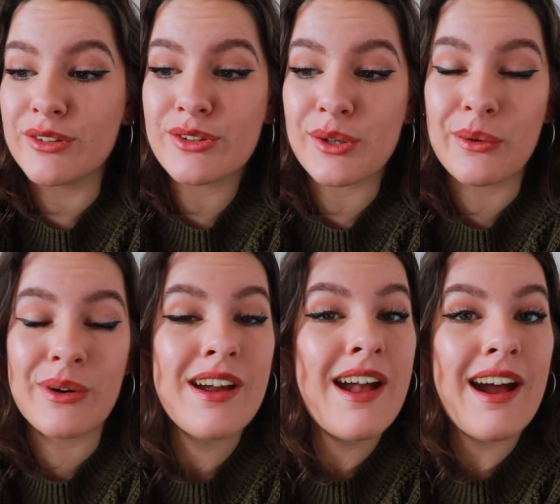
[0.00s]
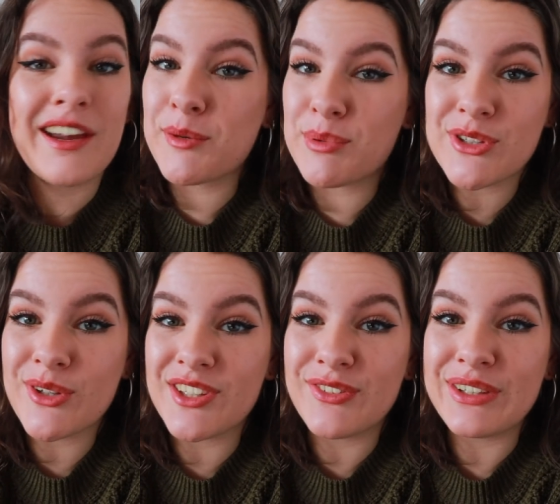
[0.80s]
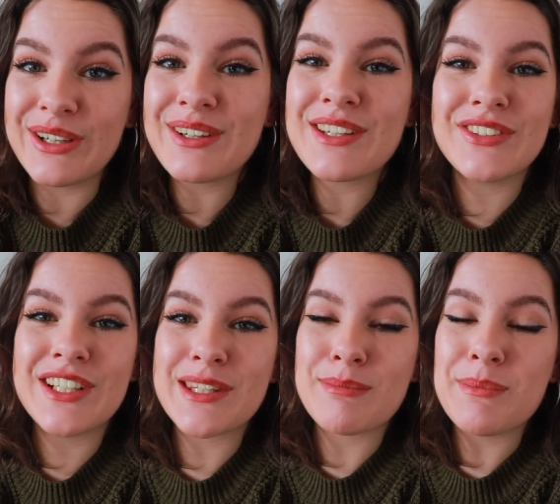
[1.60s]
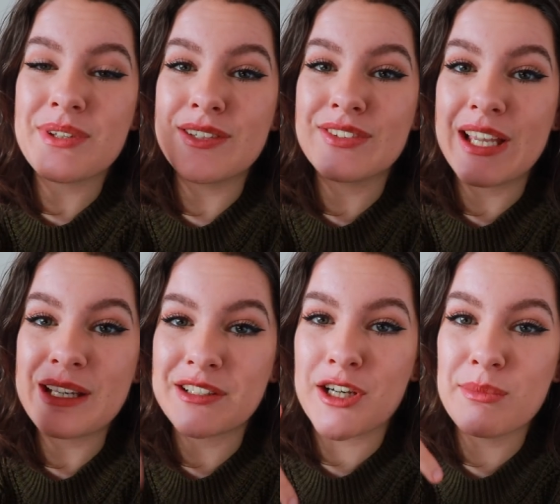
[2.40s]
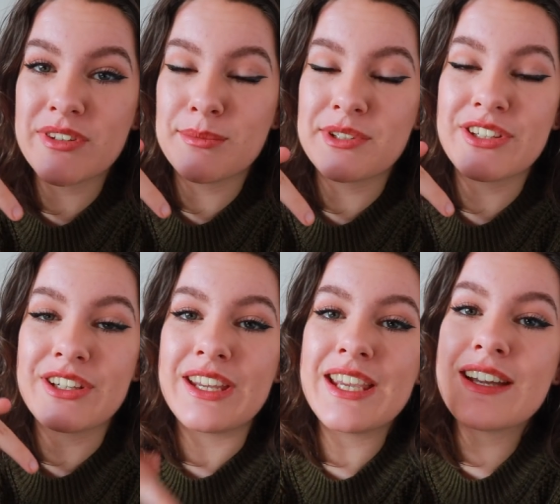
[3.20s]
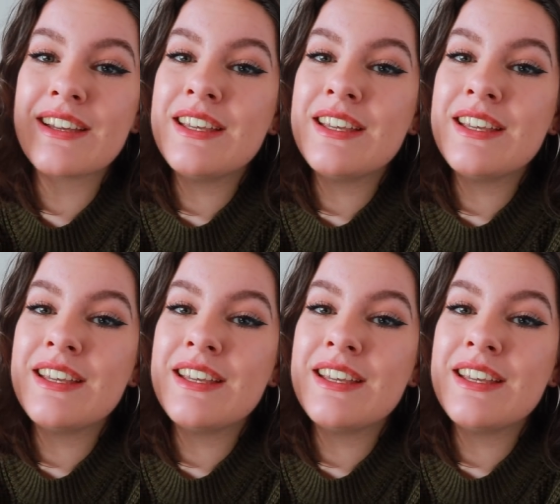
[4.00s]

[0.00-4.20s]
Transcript: So I hope you enjoyed this video. If you did, then remember to leave a like and a comment to let me know that you're here.